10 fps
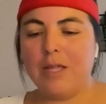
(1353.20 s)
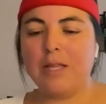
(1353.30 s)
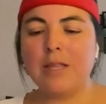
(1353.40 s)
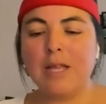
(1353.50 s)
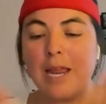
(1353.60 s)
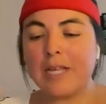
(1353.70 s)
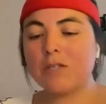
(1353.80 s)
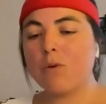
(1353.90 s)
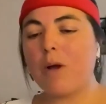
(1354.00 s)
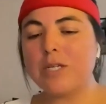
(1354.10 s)
Then the
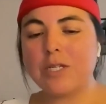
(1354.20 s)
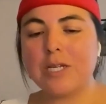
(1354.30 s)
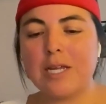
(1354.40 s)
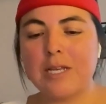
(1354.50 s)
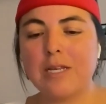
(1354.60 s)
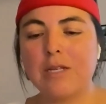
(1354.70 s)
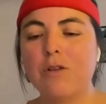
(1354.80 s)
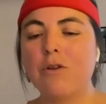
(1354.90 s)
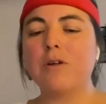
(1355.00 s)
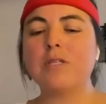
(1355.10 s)
next question,
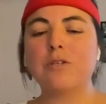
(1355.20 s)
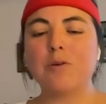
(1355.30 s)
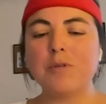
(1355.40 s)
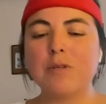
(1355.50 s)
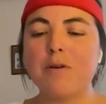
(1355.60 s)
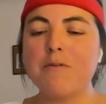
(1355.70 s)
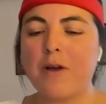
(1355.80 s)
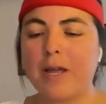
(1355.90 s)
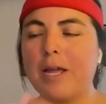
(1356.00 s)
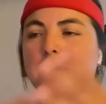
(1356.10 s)
in terms of
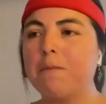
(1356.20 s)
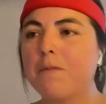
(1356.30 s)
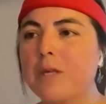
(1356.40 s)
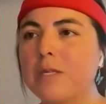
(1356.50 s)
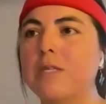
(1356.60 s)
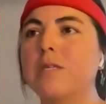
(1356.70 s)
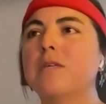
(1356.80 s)
like this